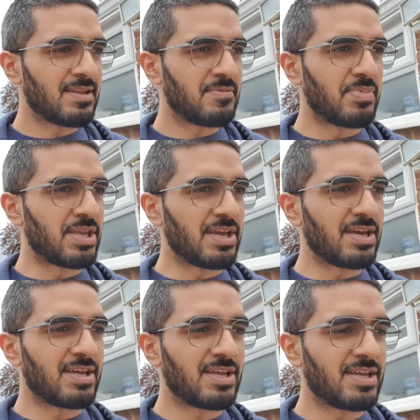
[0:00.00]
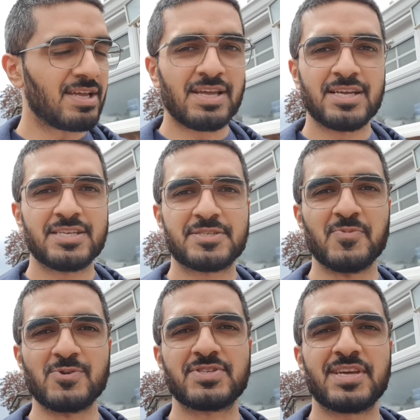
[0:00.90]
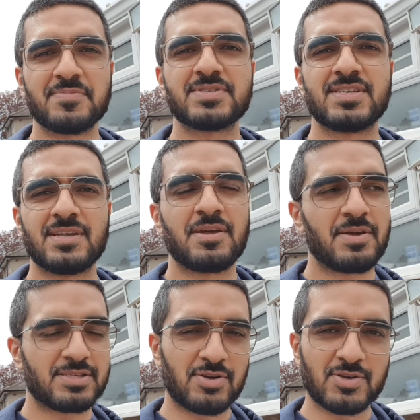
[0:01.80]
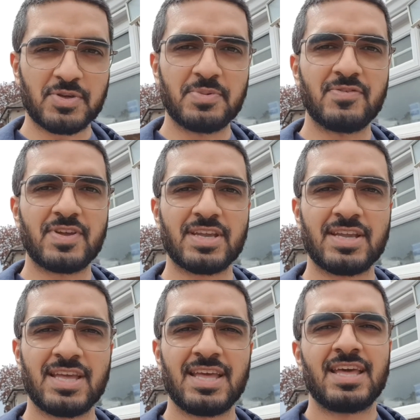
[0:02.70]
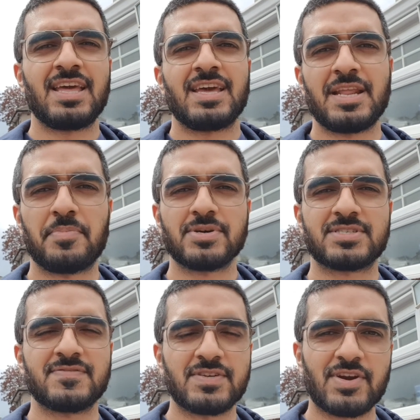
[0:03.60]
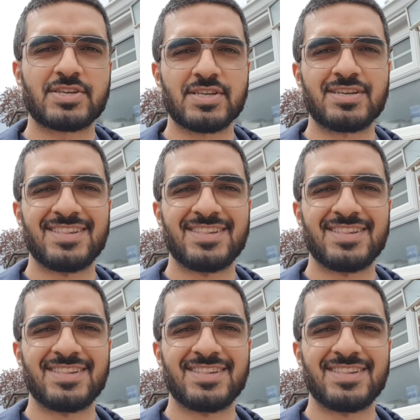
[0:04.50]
But yeah, small steps, as long as we're moving in a positive direction.